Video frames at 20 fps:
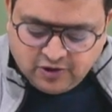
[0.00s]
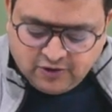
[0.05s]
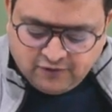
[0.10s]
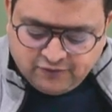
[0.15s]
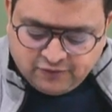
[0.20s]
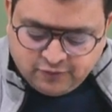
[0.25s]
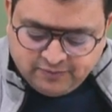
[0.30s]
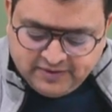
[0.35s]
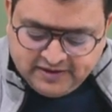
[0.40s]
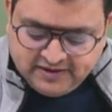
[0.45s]

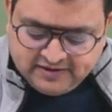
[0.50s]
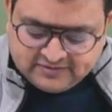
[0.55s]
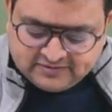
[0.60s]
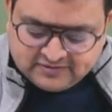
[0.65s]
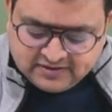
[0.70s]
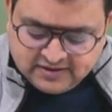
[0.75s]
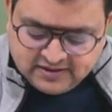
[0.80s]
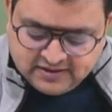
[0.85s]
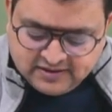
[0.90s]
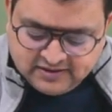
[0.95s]
of rupees
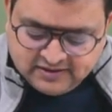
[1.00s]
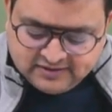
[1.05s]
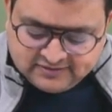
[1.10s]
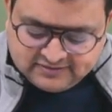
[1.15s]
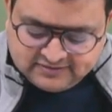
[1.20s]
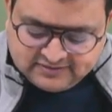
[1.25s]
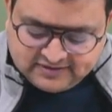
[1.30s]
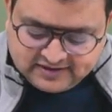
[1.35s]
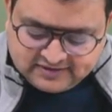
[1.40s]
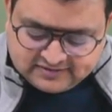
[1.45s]

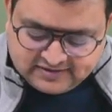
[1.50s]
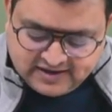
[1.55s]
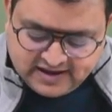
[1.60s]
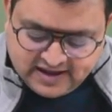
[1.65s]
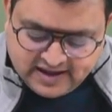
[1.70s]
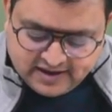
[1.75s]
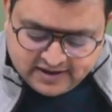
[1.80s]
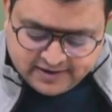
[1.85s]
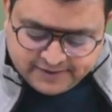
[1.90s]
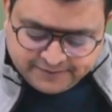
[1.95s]
6
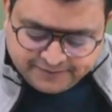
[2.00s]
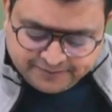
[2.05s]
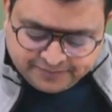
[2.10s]
lakh